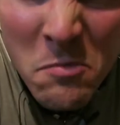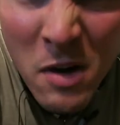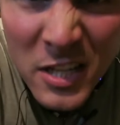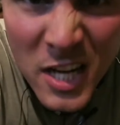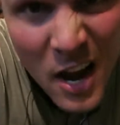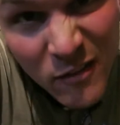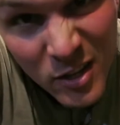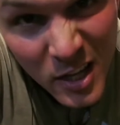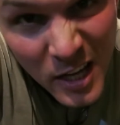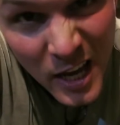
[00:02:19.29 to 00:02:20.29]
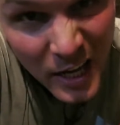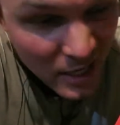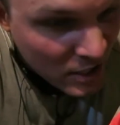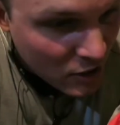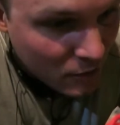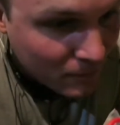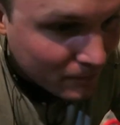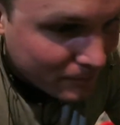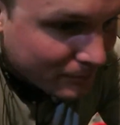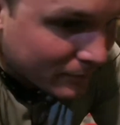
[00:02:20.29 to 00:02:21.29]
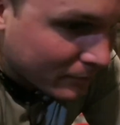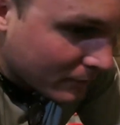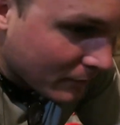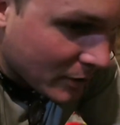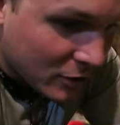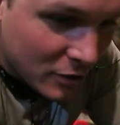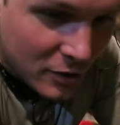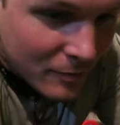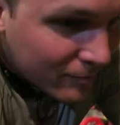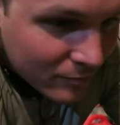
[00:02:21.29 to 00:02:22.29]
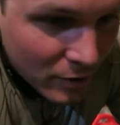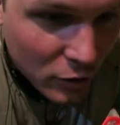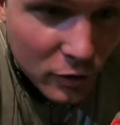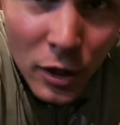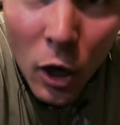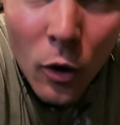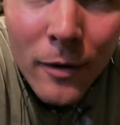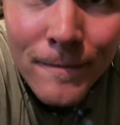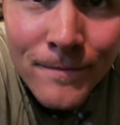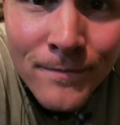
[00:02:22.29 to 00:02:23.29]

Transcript: much everything it can do, just a little slower.